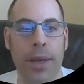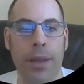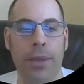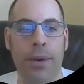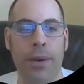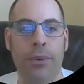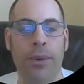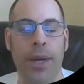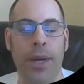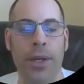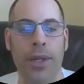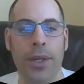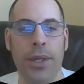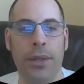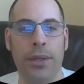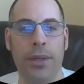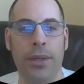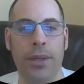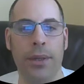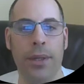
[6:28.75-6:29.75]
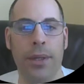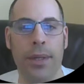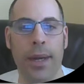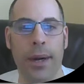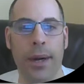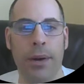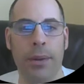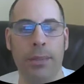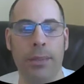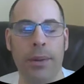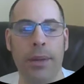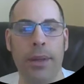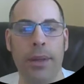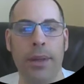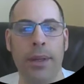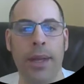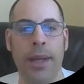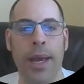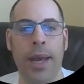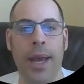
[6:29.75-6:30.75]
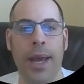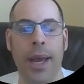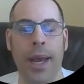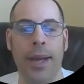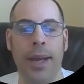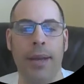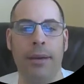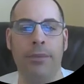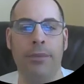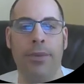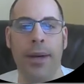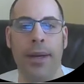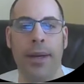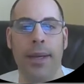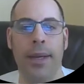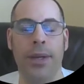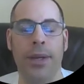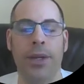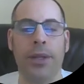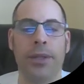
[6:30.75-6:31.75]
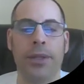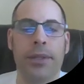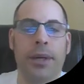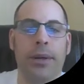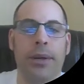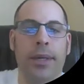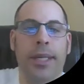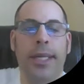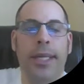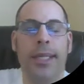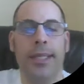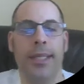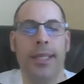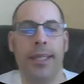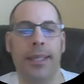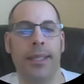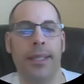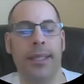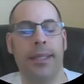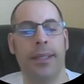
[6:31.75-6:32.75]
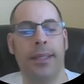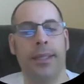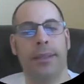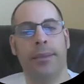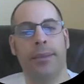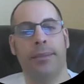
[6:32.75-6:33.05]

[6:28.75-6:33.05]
Their ratios look terrible, and their financials are decent.